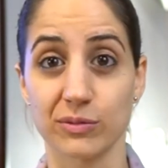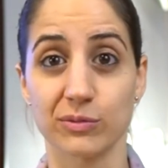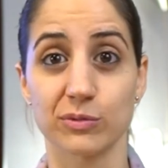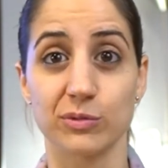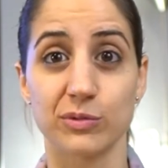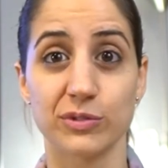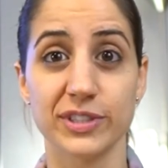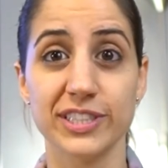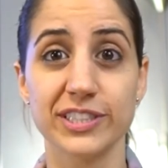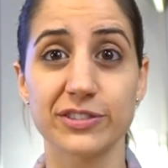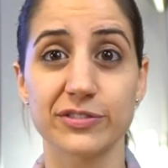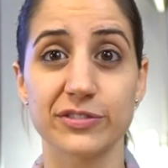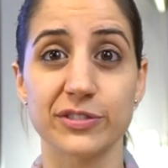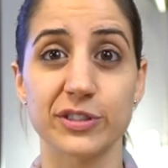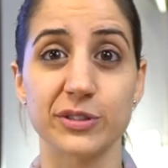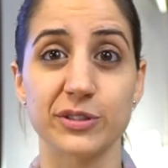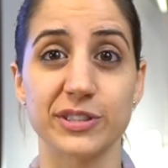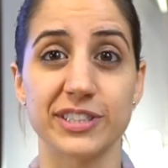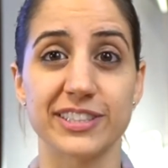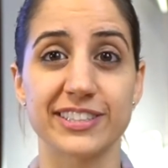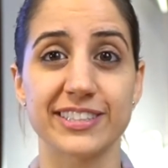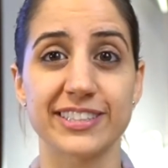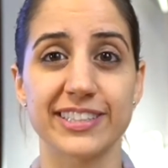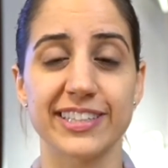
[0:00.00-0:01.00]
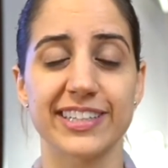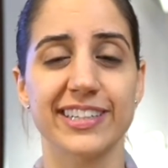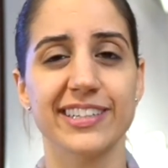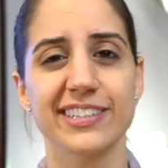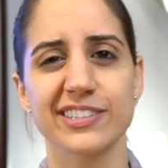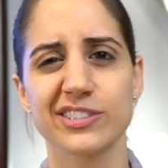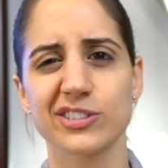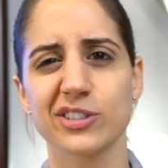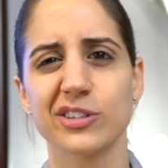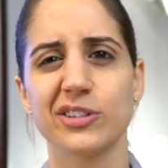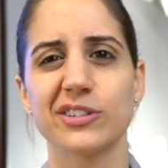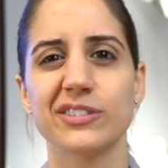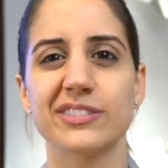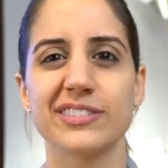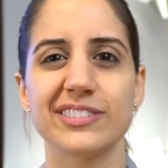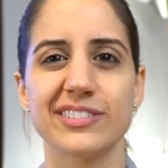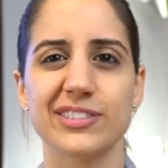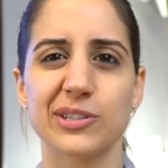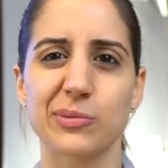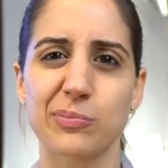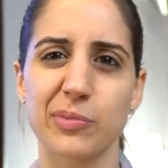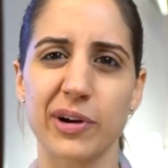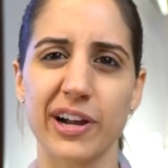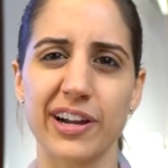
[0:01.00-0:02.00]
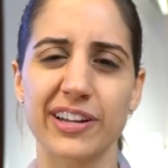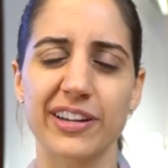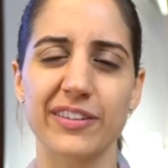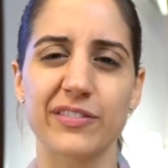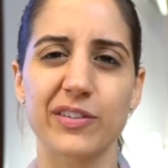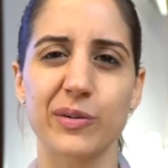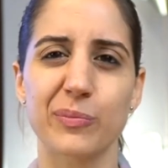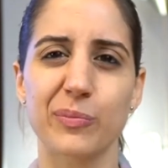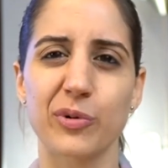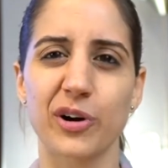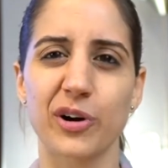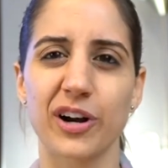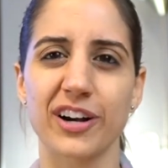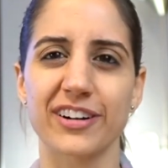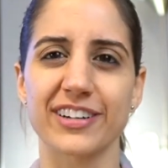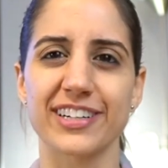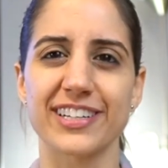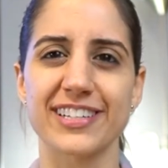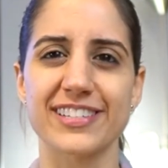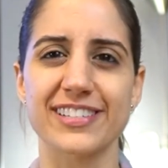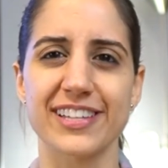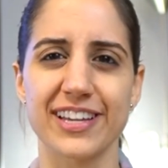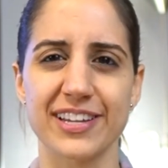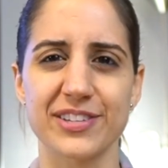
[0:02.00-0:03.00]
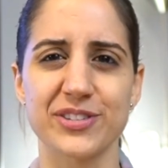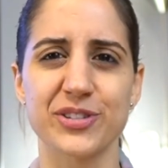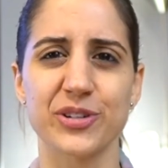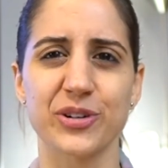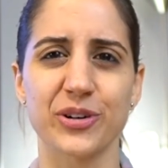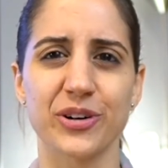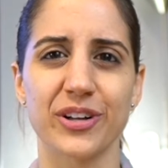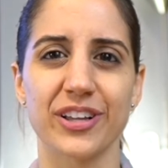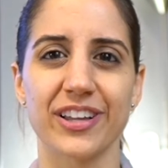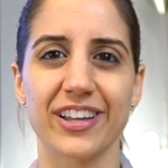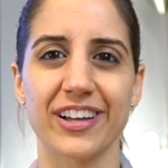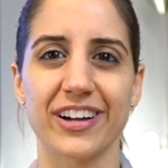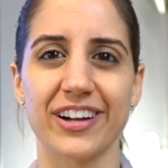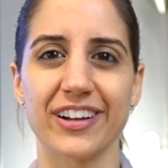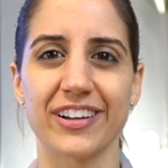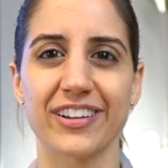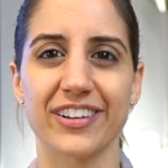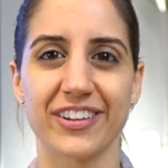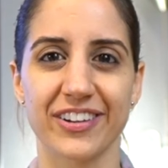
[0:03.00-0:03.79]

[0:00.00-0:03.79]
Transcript: reach fluency, so you're proud of your progress as you go along.